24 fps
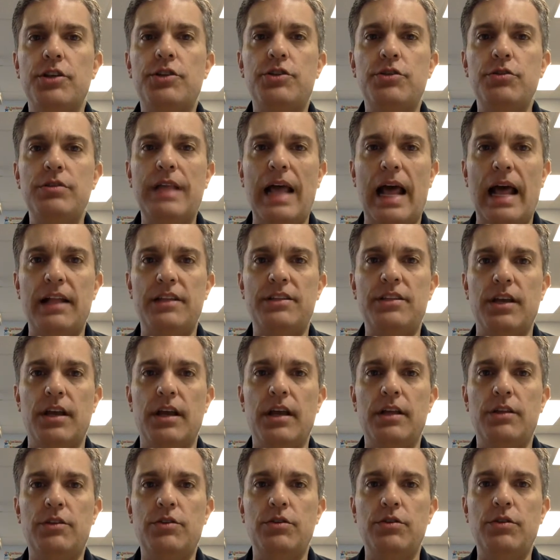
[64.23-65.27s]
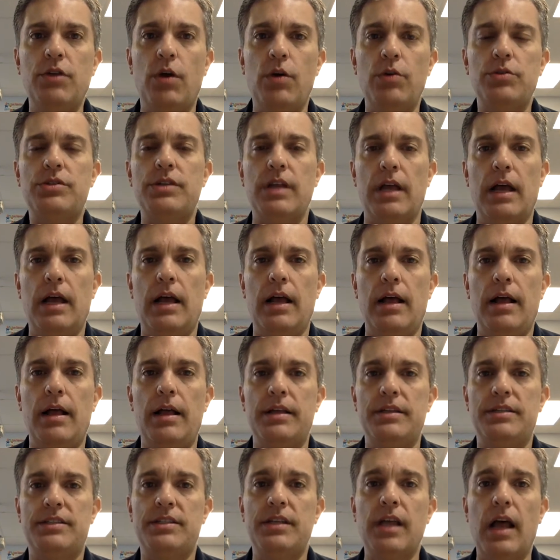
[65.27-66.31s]
to that to those
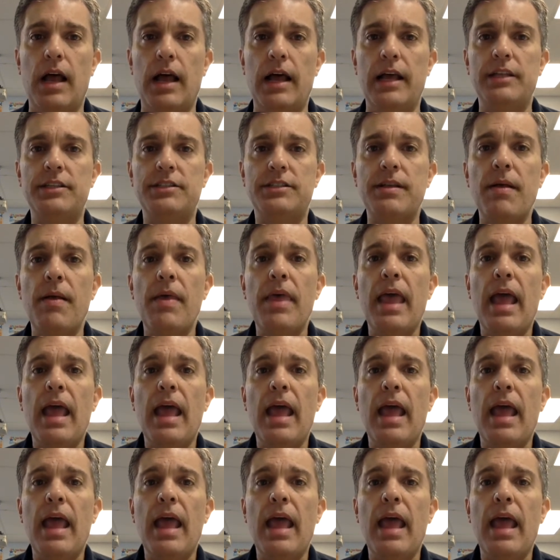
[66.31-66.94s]
signs,